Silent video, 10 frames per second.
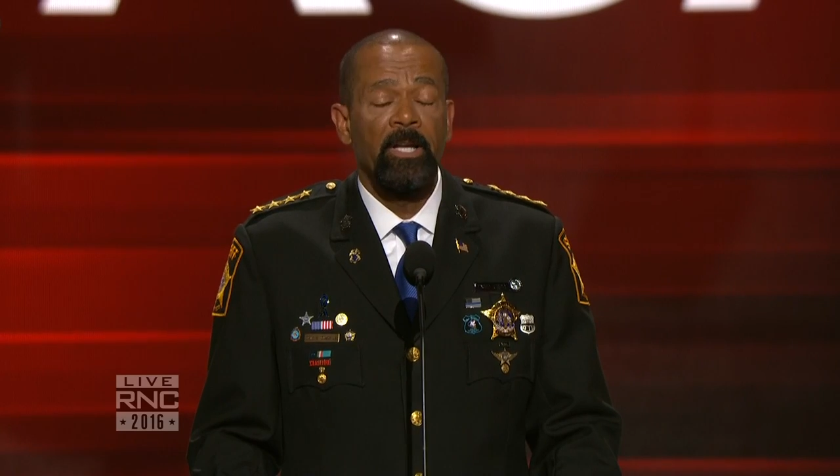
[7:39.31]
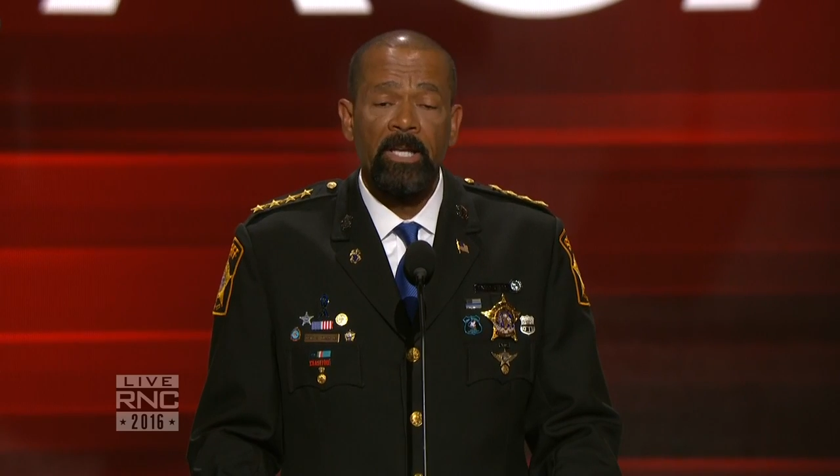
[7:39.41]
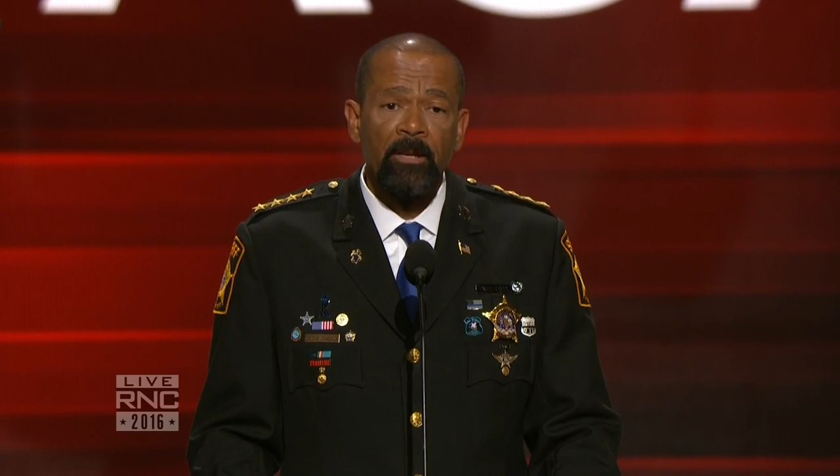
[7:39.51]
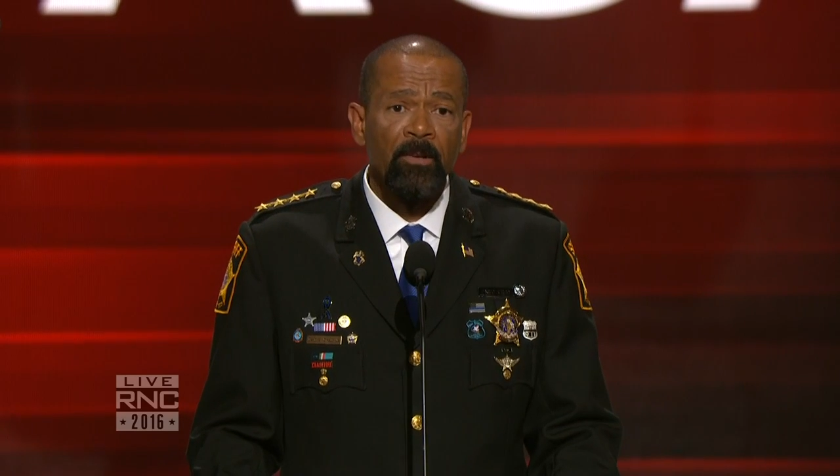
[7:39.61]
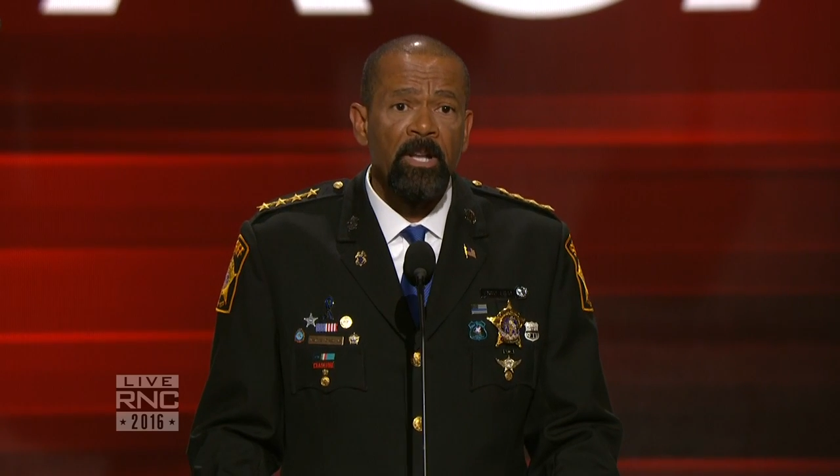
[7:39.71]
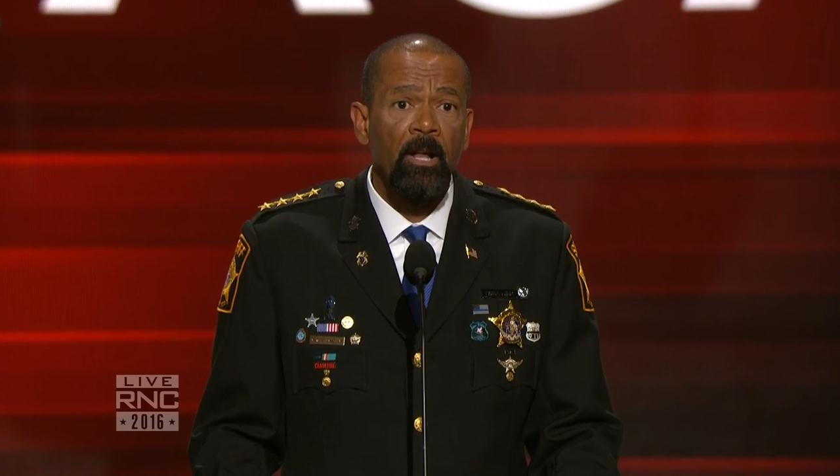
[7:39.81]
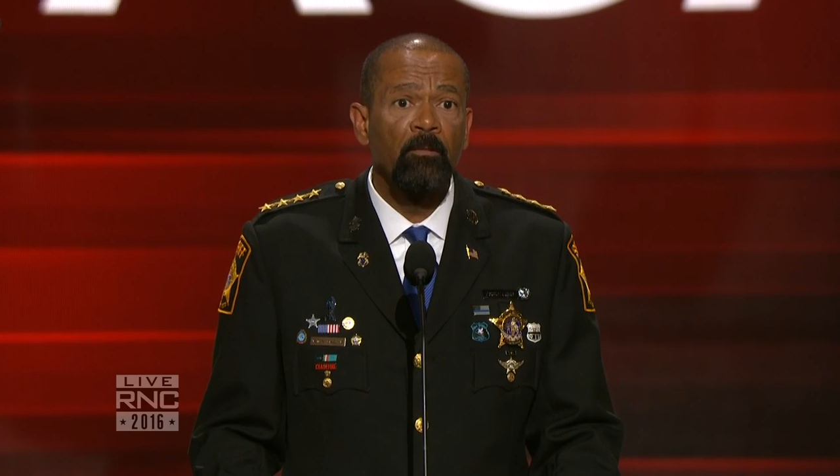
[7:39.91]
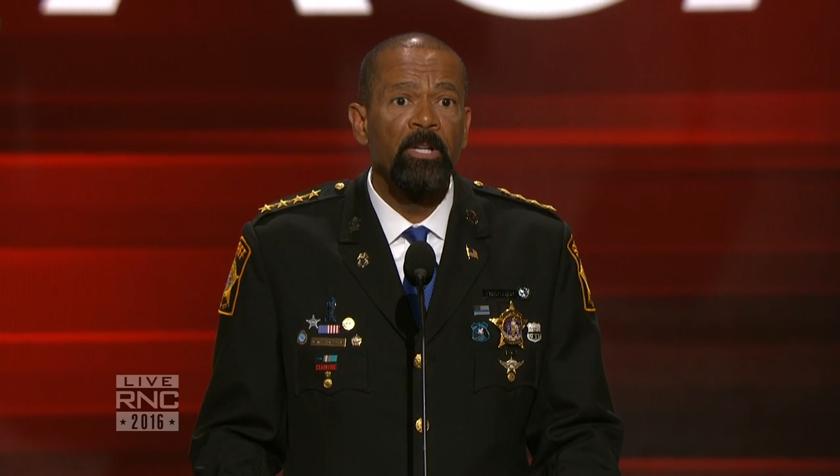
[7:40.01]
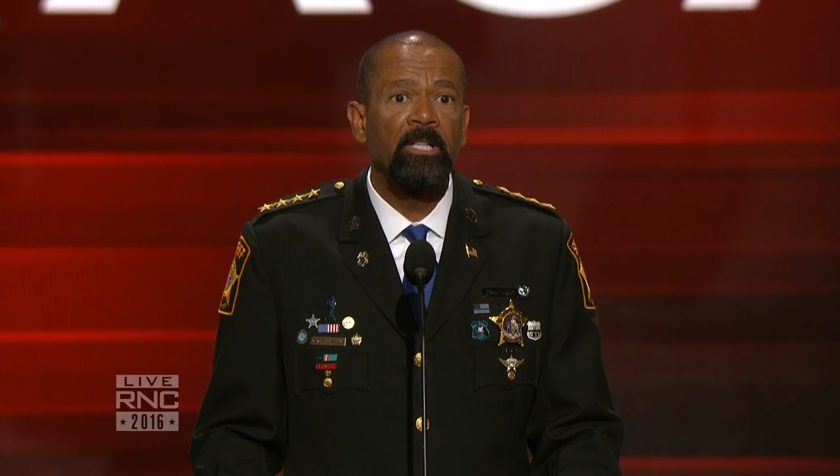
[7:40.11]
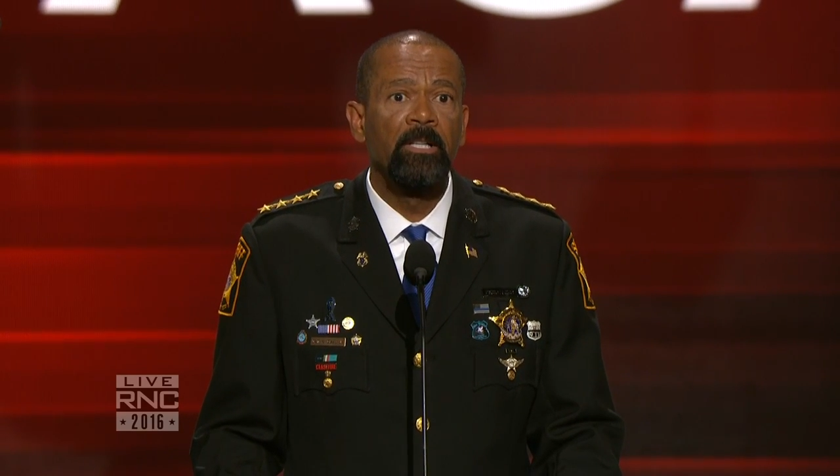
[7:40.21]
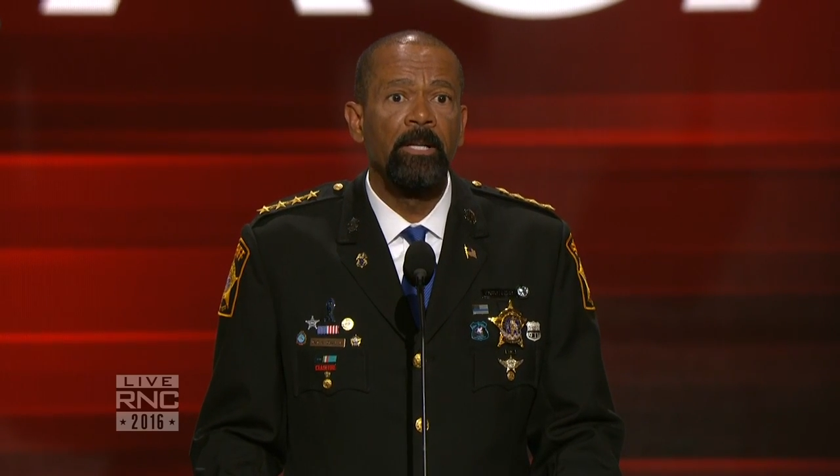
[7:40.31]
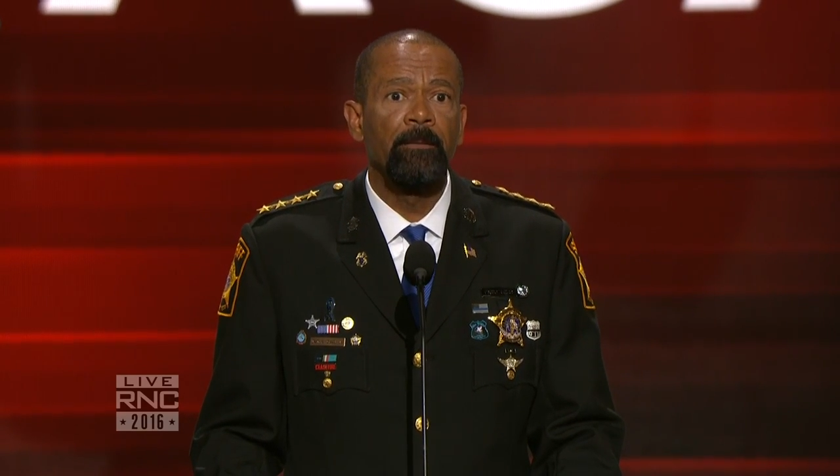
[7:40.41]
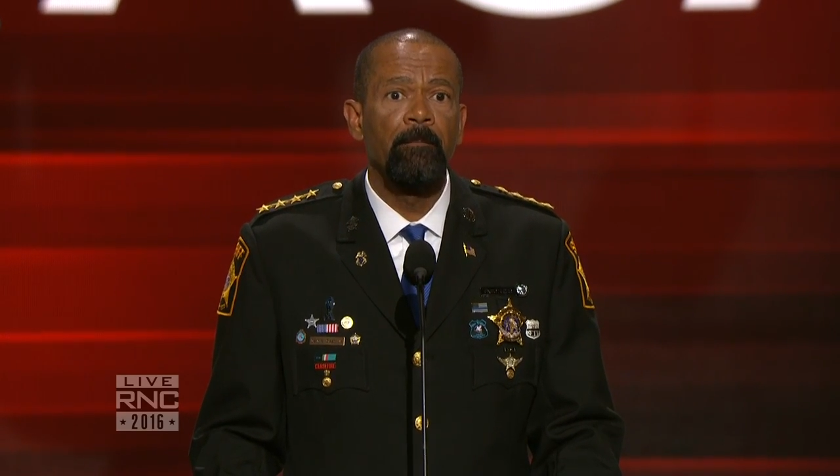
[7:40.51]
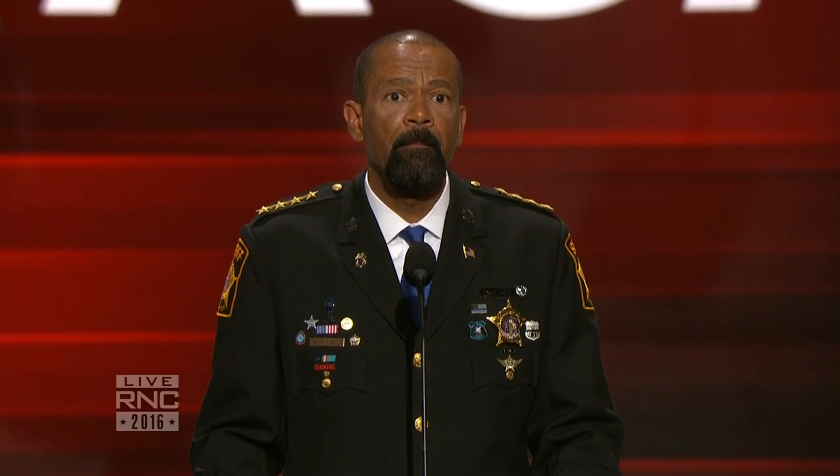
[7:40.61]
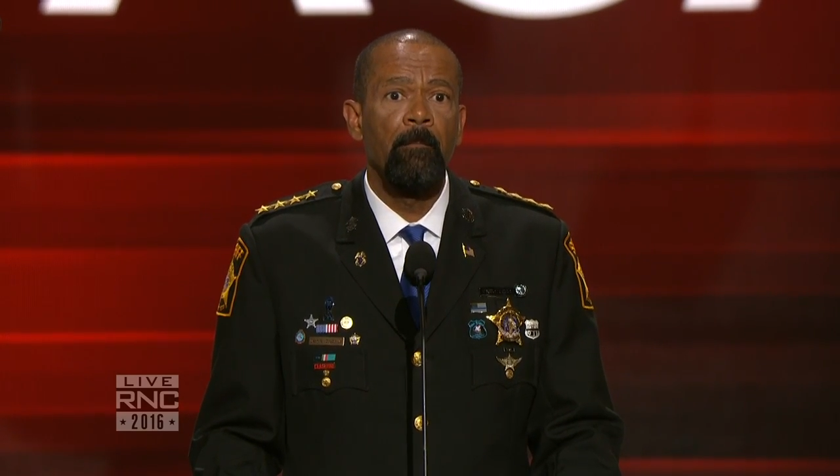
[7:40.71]
even Hillary
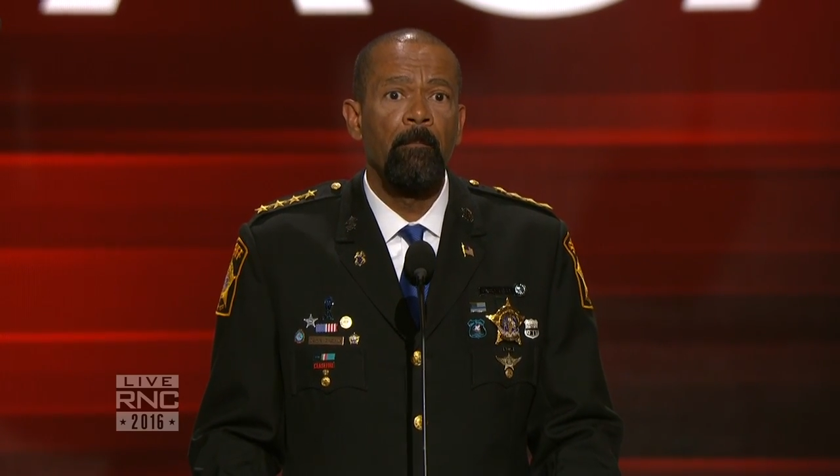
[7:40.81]
Clinton,